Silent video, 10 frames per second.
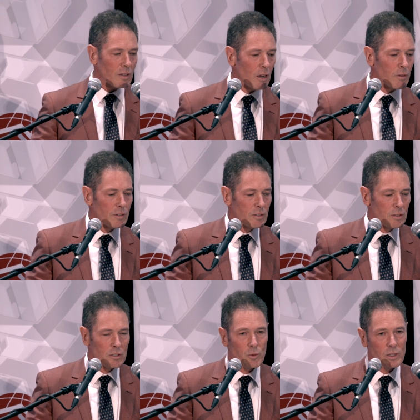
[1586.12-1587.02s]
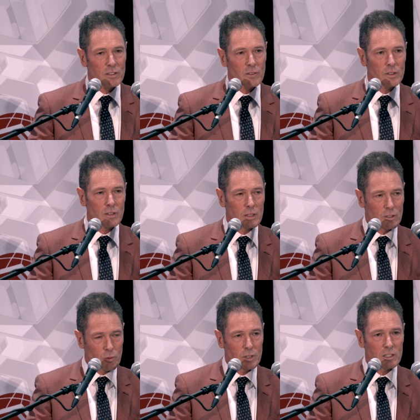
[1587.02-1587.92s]
current uh, 2017 in
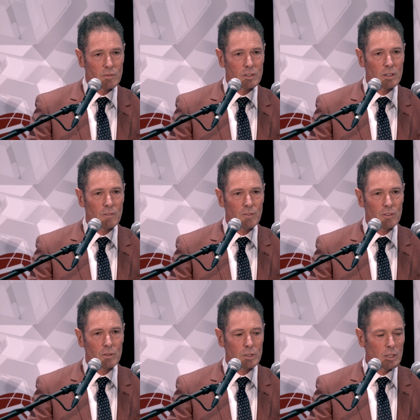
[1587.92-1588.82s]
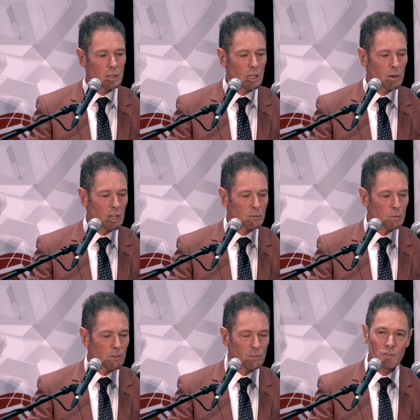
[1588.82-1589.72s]
the 2017 fiscal year going up to
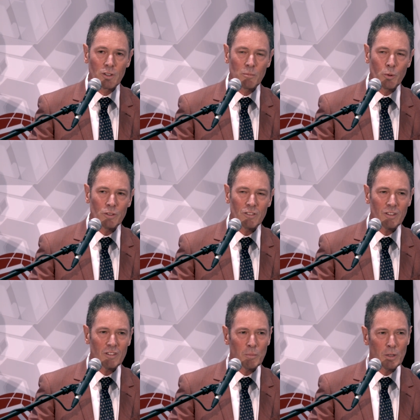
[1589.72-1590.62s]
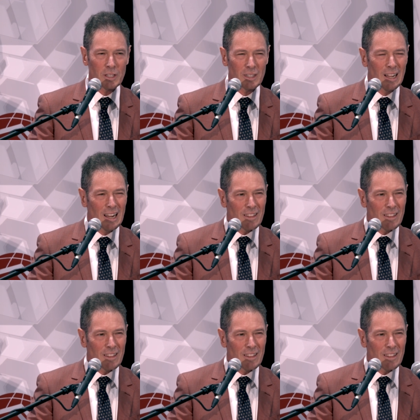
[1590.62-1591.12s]
about 15.6 billion